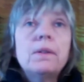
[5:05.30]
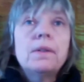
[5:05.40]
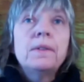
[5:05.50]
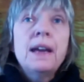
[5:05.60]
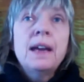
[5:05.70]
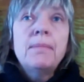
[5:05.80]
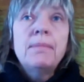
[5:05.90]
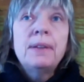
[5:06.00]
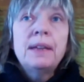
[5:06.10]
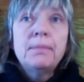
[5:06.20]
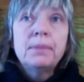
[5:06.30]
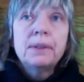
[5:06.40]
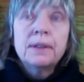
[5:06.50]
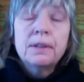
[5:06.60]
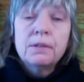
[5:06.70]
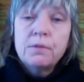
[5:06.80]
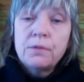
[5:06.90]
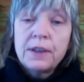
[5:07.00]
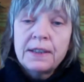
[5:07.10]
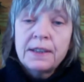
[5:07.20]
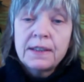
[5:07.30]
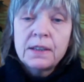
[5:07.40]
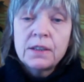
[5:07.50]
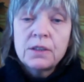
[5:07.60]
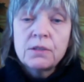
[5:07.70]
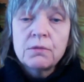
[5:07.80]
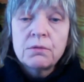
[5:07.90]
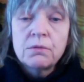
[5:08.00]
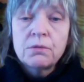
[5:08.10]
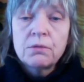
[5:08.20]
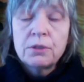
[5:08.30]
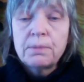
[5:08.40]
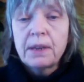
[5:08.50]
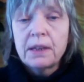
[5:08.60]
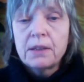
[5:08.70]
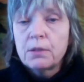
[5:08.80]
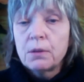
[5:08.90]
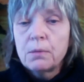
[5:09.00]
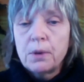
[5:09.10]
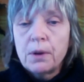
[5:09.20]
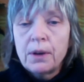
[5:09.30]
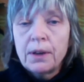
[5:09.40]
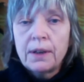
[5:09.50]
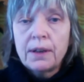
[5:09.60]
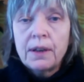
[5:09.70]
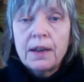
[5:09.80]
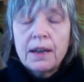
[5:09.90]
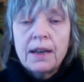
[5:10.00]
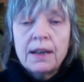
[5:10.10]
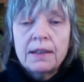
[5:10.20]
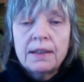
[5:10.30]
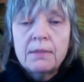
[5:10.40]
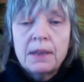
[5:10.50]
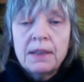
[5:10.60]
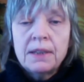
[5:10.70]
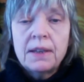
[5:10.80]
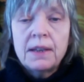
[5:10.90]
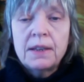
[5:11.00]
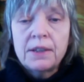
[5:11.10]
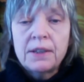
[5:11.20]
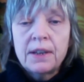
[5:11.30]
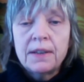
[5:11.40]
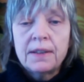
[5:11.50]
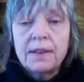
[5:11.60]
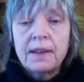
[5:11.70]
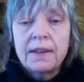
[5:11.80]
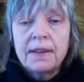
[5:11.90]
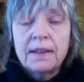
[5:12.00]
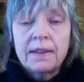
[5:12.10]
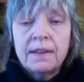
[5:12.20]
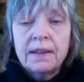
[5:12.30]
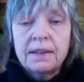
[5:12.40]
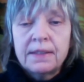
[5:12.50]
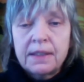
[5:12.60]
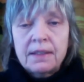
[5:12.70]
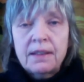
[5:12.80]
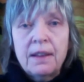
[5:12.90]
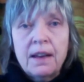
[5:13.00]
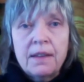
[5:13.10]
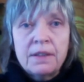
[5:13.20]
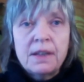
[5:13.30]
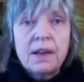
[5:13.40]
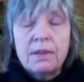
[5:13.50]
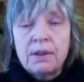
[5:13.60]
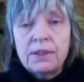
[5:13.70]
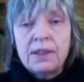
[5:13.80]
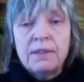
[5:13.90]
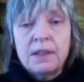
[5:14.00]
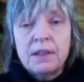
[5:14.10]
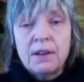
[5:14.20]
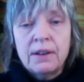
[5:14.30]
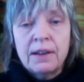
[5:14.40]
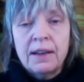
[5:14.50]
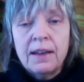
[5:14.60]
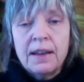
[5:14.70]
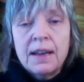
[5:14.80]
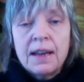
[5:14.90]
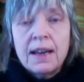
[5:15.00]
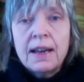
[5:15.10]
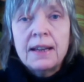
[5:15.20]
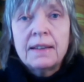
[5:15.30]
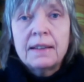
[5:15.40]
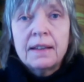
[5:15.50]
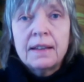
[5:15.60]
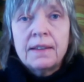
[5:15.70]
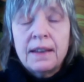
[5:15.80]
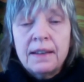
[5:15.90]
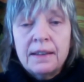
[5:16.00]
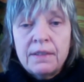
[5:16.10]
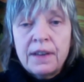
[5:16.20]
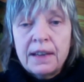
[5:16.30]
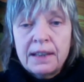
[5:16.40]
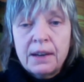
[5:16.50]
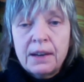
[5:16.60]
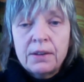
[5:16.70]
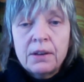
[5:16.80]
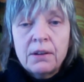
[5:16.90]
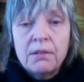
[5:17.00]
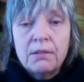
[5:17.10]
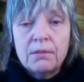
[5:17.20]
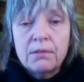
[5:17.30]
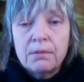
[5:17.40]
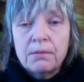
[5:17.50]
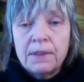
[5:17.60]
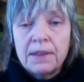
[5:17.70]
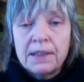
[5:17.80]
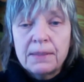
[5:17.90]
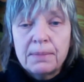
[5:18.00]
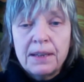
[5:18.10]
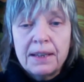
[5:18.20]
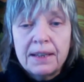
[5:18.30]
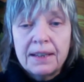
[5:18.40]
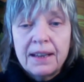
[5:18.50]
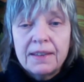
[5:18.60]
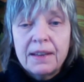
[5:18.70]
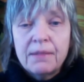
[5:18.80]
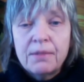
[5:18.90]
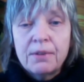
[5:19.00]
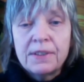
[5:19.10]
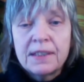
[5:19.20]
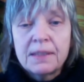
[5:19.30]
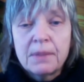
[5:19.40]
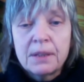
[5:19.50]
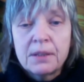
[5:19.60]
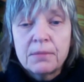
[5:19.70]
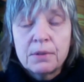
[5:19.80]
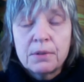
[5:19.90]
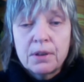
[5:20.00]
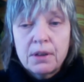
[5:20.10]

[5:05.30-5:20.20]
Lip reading: there are people who, for instance, do spiritual work and in meditation, and then they sit half an hour and even longer, and then they find out, oh, when they speak, their voice is much more